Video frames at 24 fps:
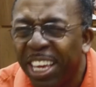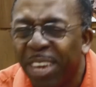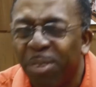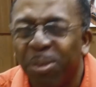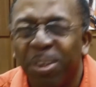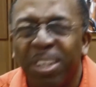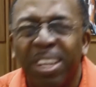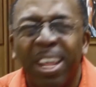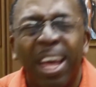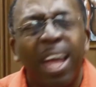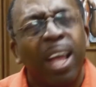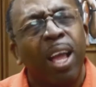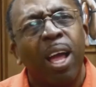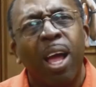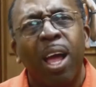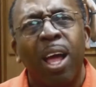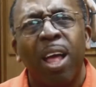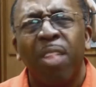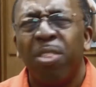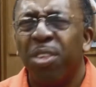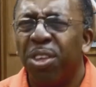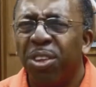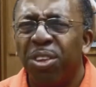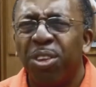It was like,
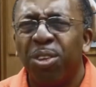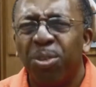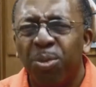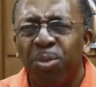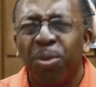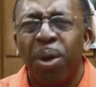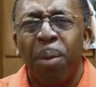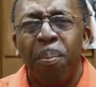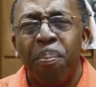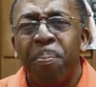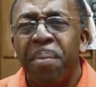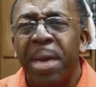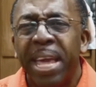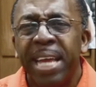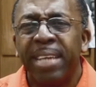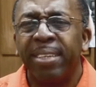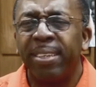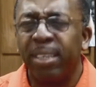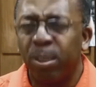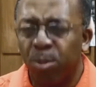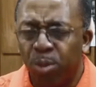this is amazing.